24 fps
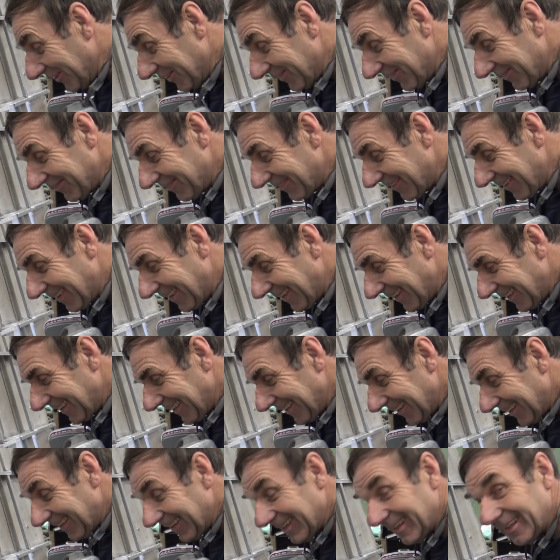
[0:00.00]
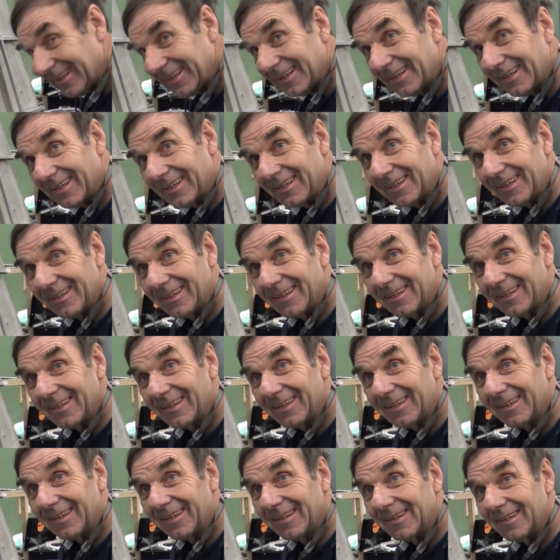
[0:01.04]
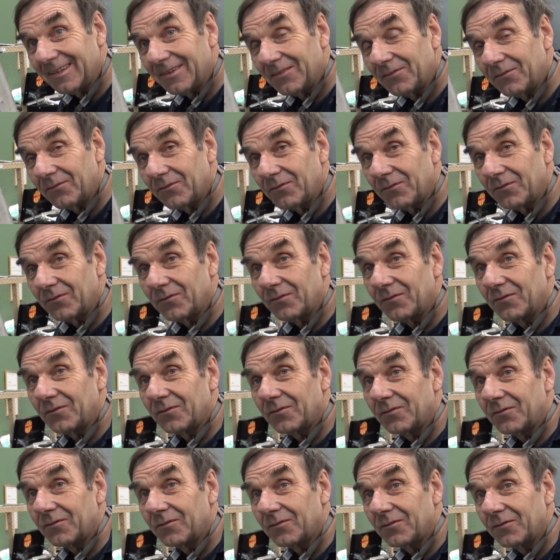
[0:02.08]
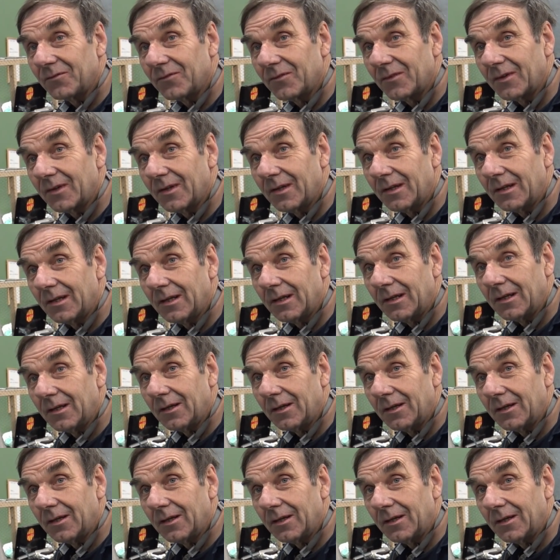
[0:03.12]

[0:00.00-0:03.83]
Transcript: Are they castellated, the nuts?